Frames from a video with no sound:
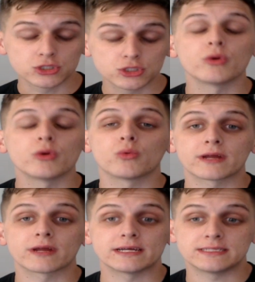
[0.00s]
enjoyed
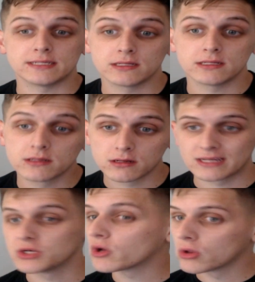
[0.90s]
what I did.
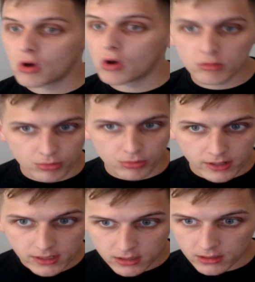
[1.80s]
I took a long
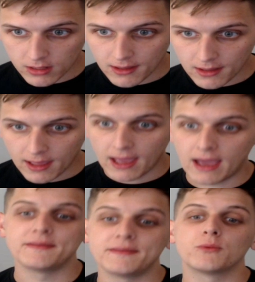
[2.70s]
break,
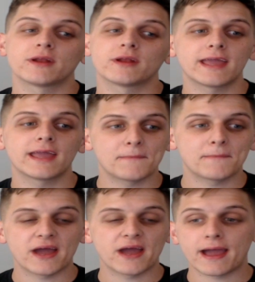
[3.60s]
and then when I came
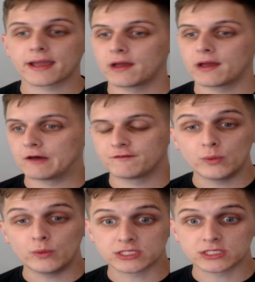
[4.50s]
back a
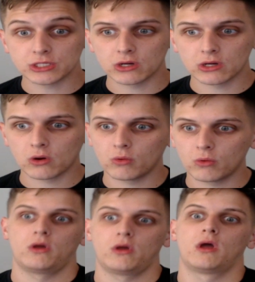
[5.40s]
few weeks ago,
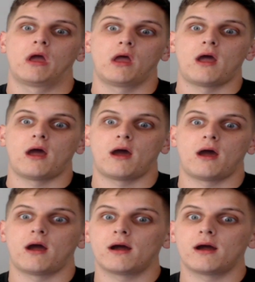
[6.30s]

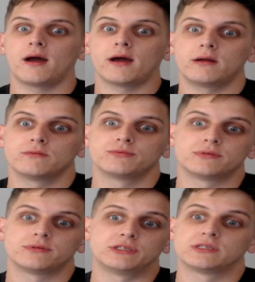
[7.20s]

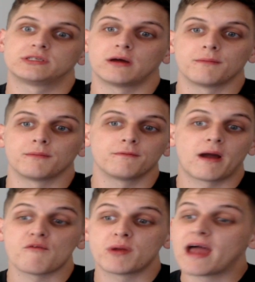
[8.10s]

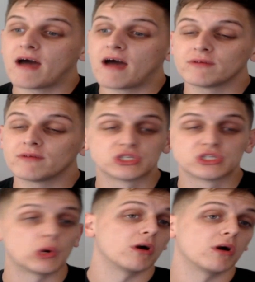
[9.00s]
I've been having
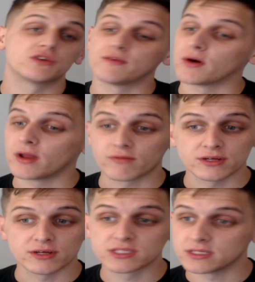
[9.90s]
so much fun ever
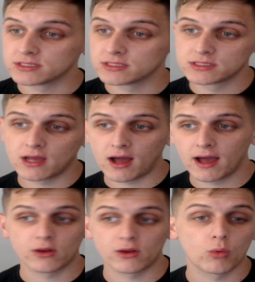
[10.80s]
since.
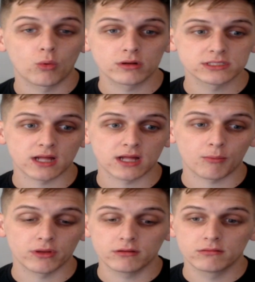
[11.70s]
I don't want to
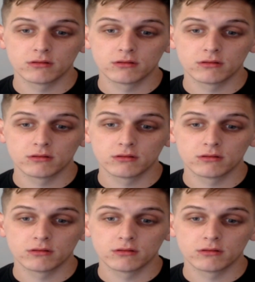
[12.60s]
stop it,